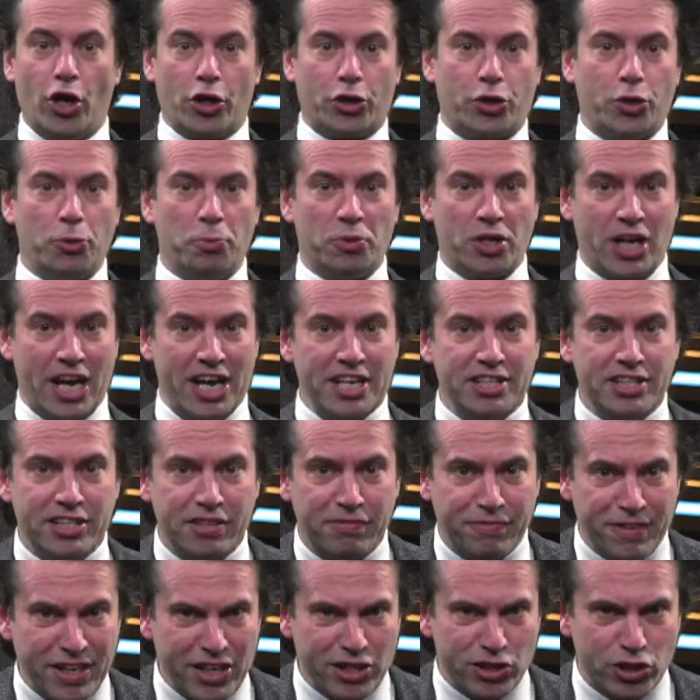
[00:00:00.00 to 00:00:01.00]

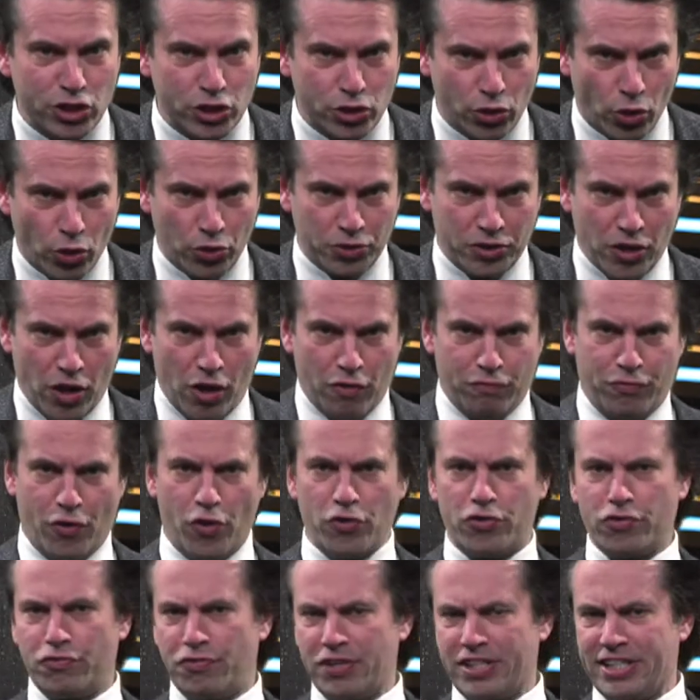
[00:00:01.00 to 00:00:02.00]
cumulative installed
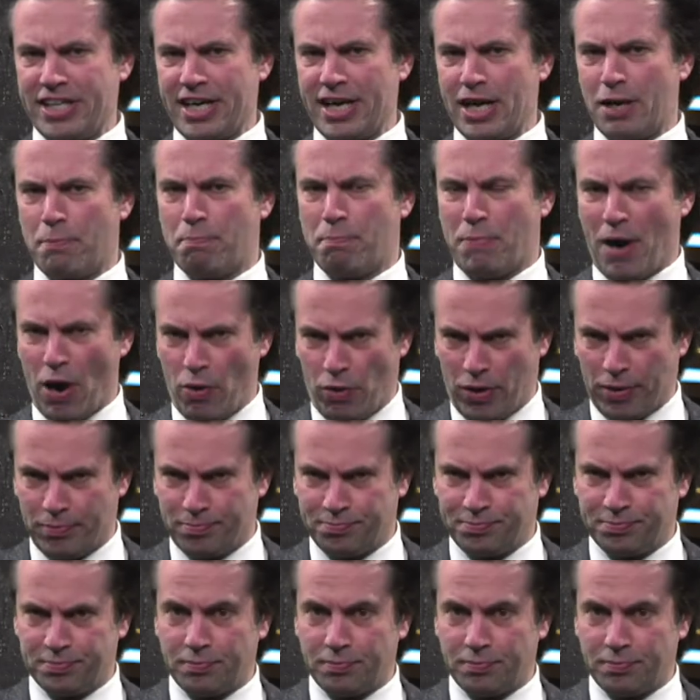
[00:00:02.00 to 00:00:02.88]
photovoltaic power.